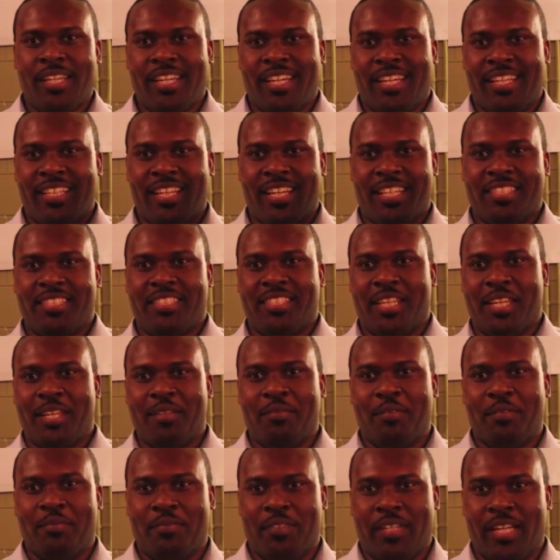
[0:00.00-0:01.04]
and I save
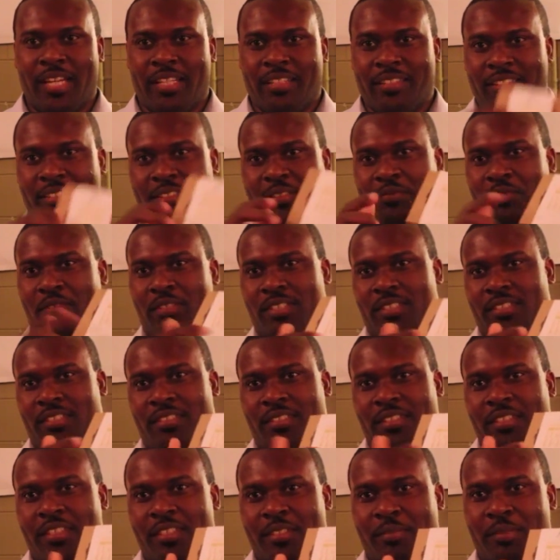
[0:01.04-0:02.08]
it for Edolyn's for this
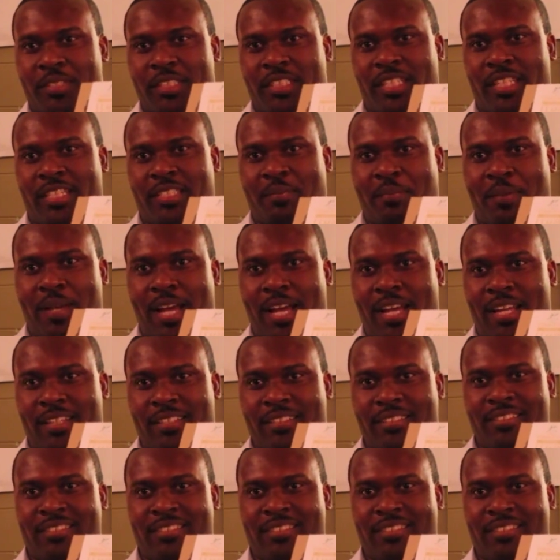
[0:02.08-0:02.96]
lemon chess pie.